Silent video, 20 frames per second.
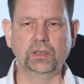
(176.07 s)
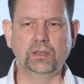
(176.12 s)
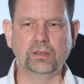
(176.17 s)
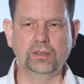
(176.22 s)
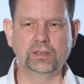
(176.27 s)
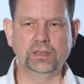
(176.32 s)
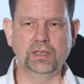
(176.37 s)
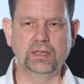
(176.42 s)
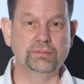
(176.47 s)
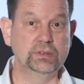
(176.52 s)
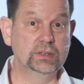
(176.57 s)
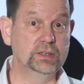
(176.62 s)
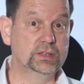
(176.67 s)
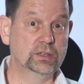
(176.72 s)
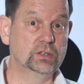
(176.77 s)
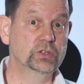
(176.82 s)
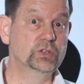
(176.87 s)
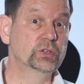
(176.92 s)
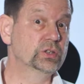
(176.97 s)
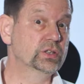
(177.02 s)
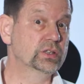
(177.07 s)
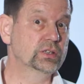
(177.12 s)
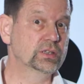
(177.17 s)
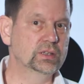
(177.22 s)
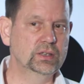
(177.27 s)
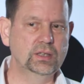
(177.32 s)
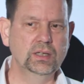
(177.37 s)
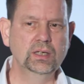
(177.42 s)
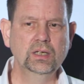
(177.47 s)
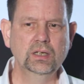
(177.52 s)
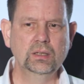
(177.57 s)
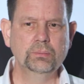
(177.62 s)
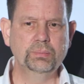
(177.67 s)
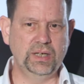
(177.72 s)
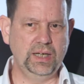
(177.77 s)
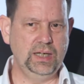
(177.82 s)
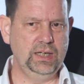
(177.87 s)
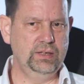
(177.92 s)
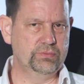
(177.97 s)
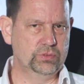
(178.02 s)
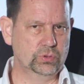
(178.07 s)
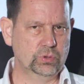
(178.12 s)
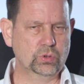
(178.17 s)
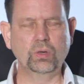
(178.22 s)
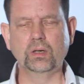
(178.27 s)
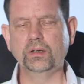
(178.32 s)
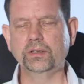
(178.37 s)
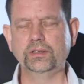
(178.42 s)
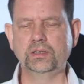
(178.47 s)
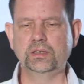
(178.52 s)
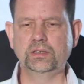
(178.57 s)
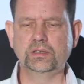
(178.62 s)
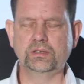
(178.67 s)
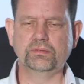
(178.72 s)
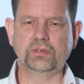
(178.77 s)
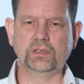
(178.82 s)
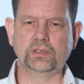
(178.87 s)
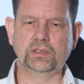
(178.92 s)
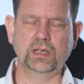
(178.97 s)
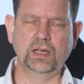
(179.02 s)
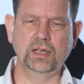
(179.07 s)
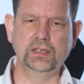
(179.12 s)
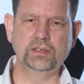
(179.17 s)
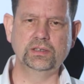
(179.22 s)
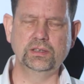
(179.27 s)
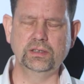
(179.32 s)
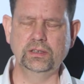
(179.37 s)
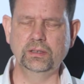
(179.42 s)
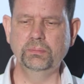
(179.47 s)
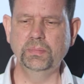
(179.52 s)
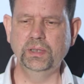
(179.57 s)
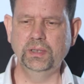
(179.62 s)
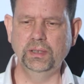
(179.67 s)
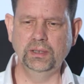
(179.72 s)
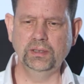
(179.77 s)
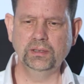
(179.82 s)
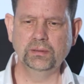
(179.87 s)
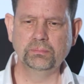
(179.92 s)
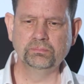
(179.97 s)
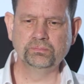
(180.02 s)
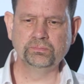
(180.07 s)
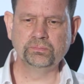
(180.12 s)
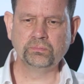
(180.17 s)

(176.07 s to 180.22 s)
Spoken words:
We're going to have a little look at the behavioral qualities of the signs in a minute.